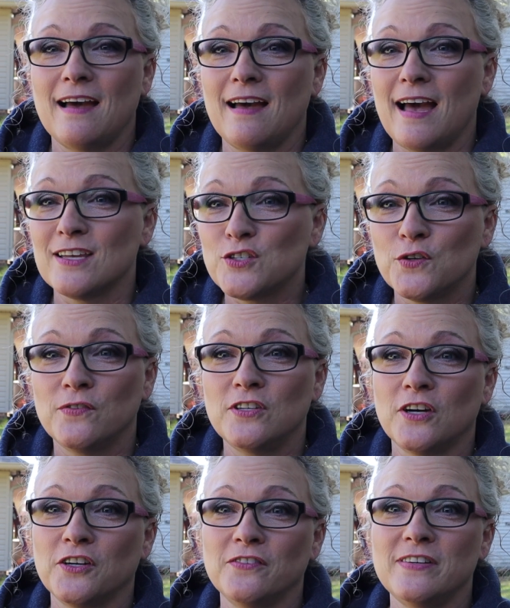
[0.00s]

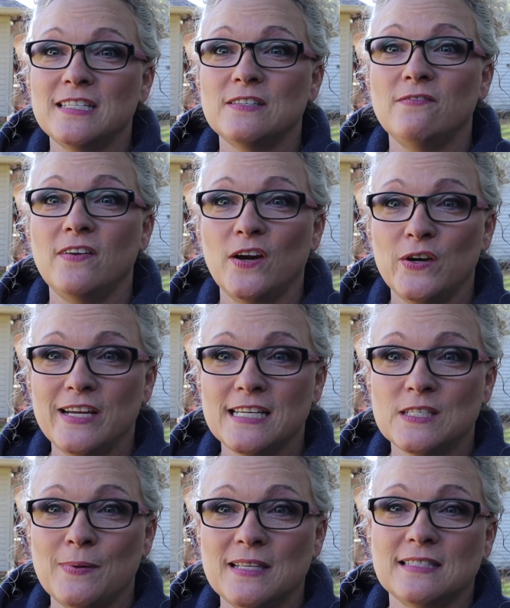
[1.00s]
Astrophotography is very
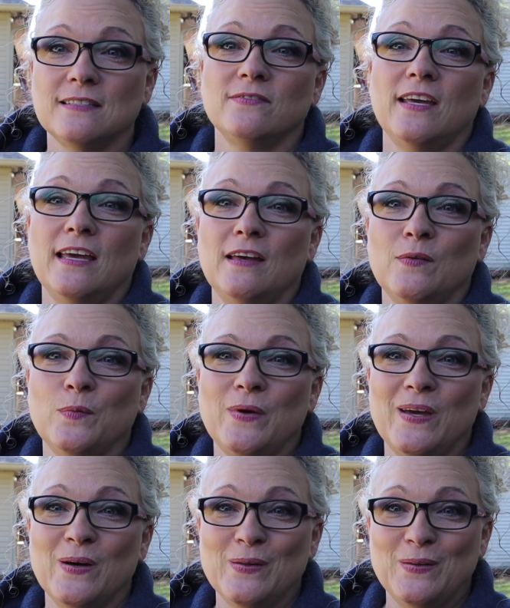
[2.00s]
expensive, and
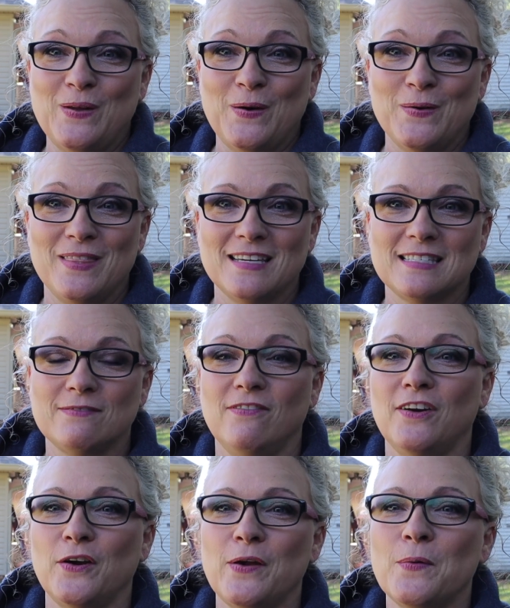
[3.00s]
we all know this
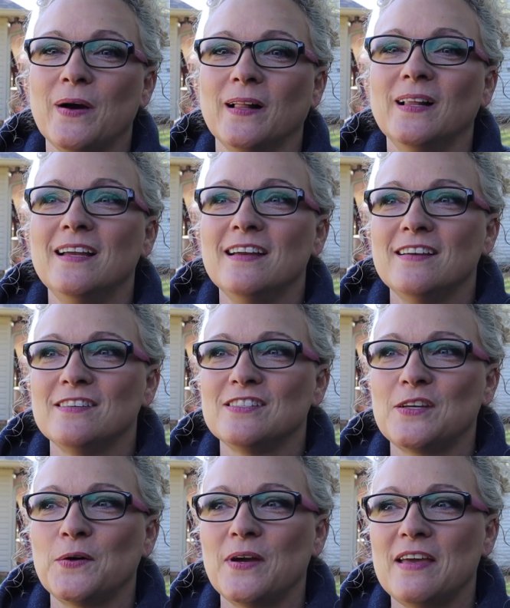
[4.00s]
very well.
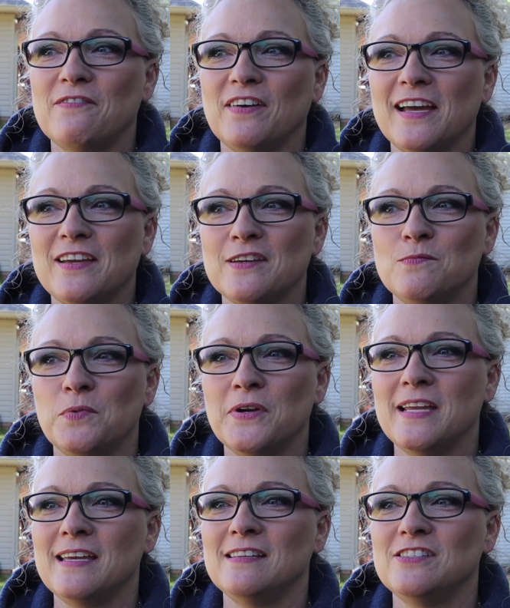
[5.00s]
So if I could
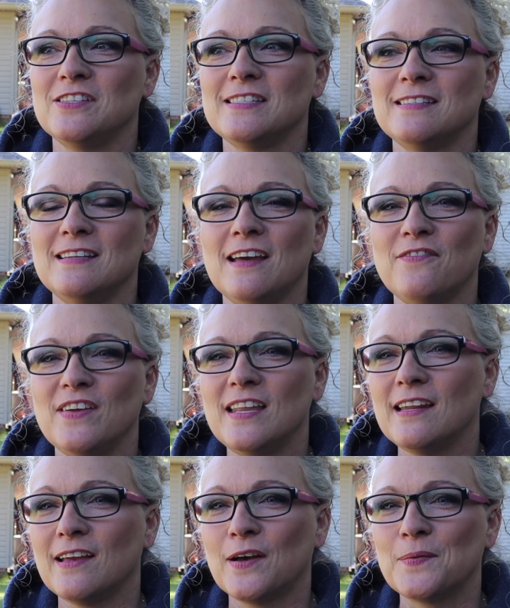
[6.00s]
bring in just enough
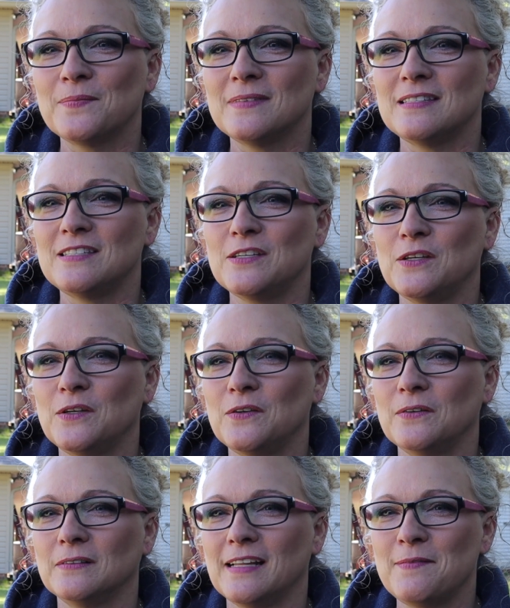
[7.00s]
income
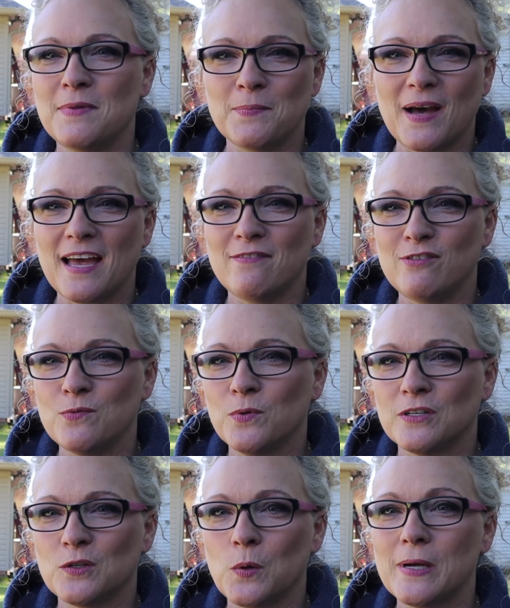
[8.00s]
to let me buy a few
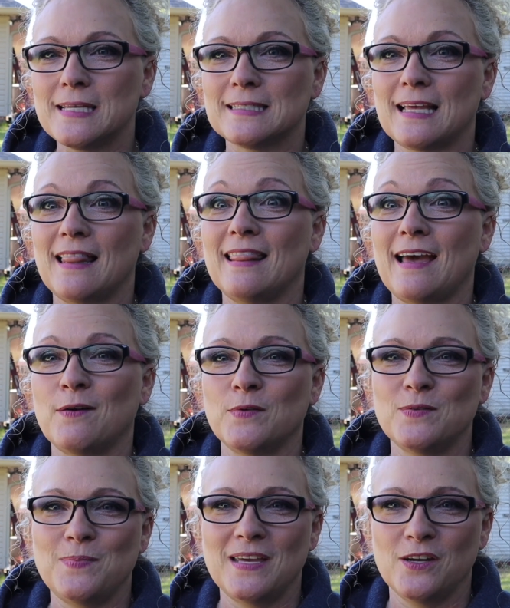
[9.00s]
more toys, that
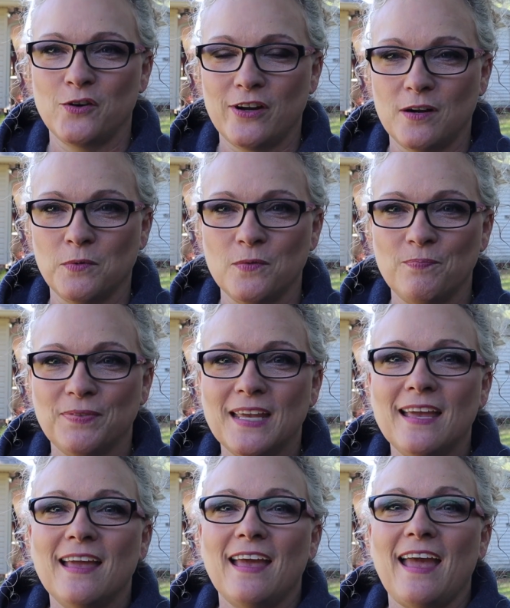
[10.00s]
would be incredible.
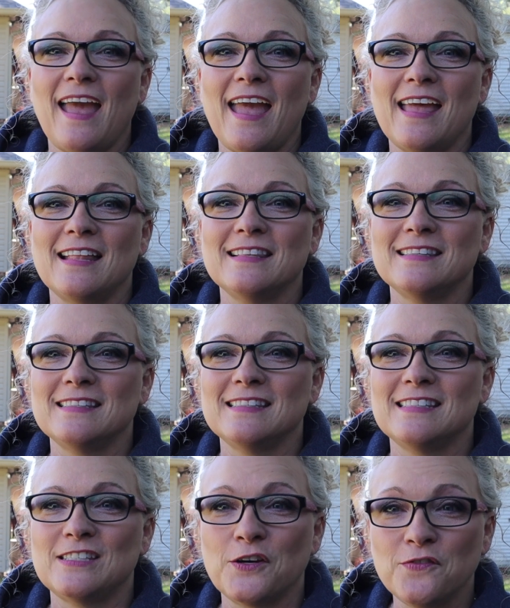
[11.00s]

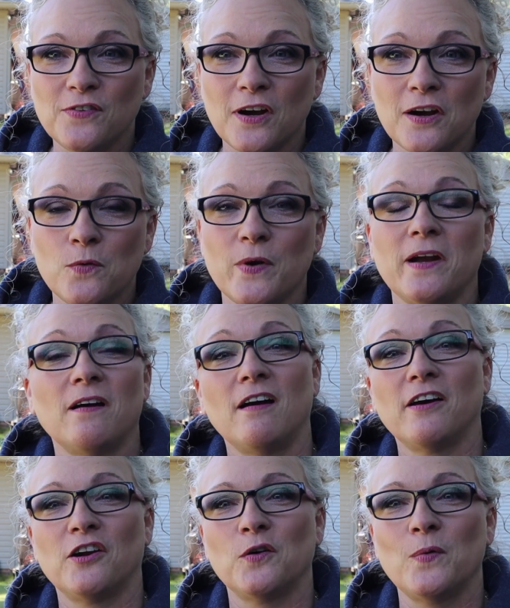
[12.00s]
And so far we are
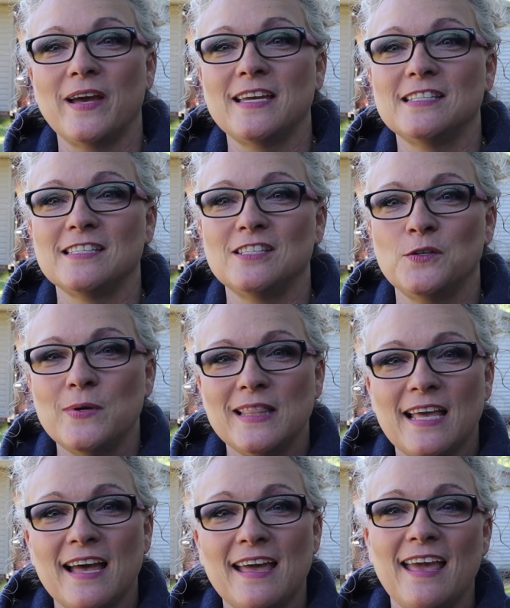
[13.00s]
on our way to
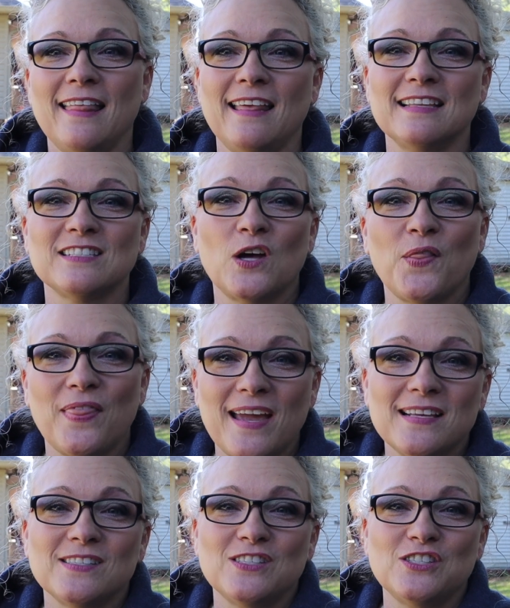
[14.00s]
doing that, and that's all
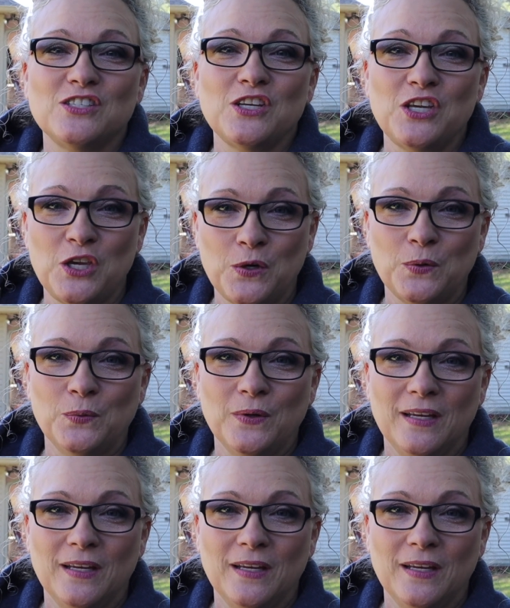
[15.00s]
thanks to you.